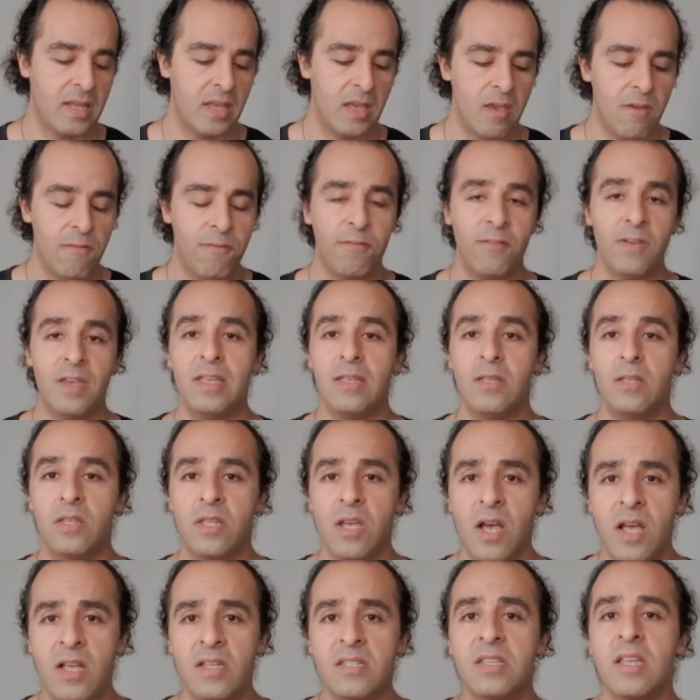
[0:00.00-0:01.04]
if it
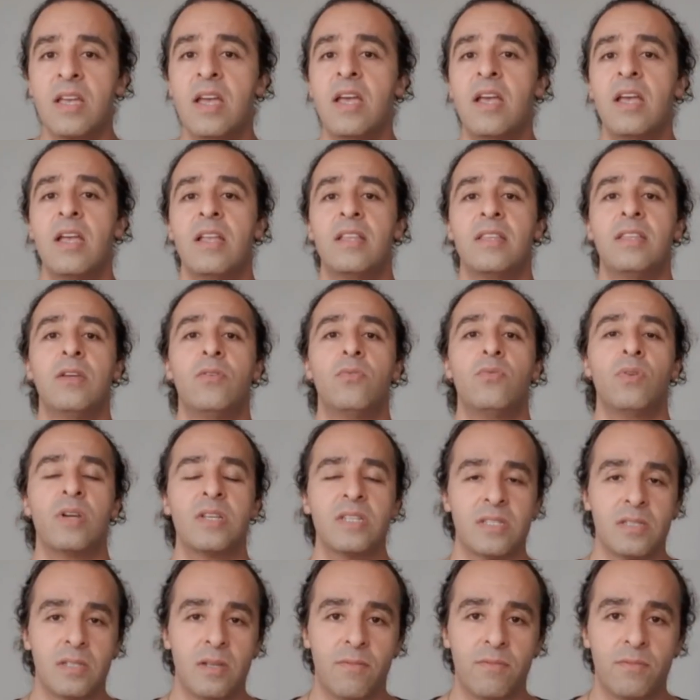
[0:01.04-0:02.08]
does, the
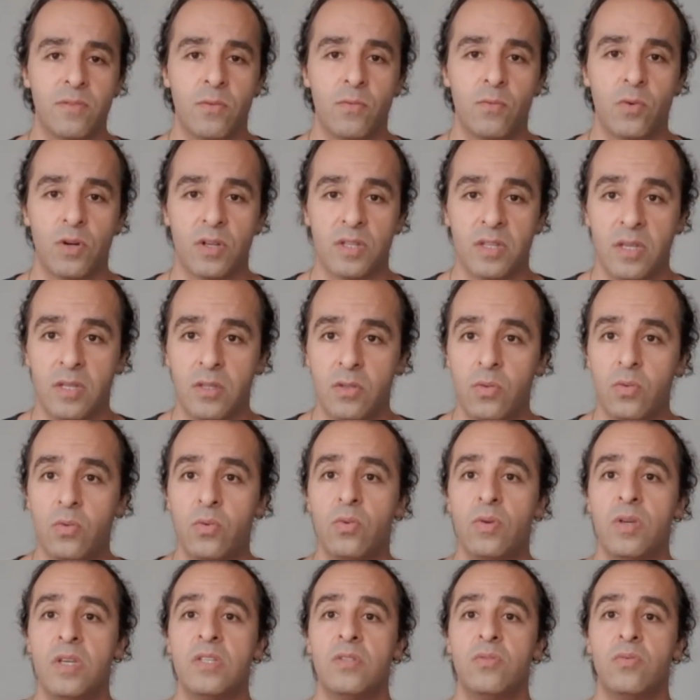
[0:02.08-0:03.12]
rest of the work they
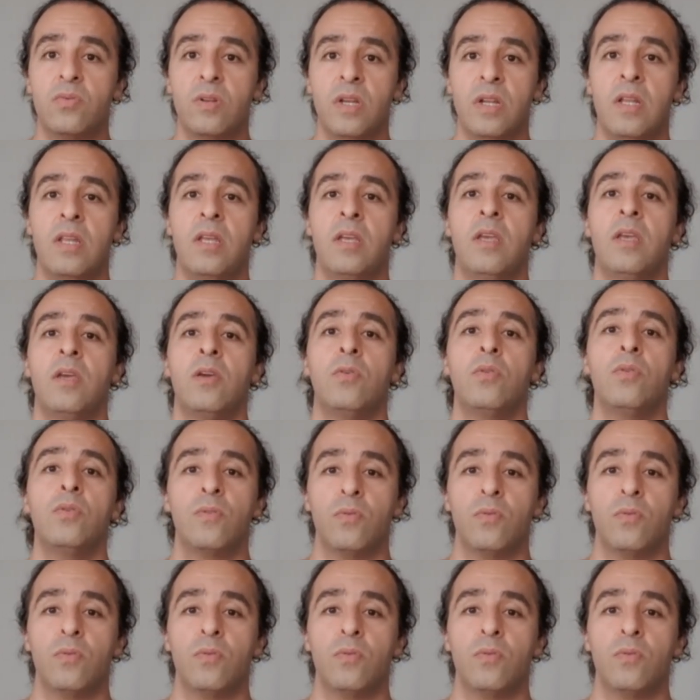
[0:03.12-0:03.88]
do is really good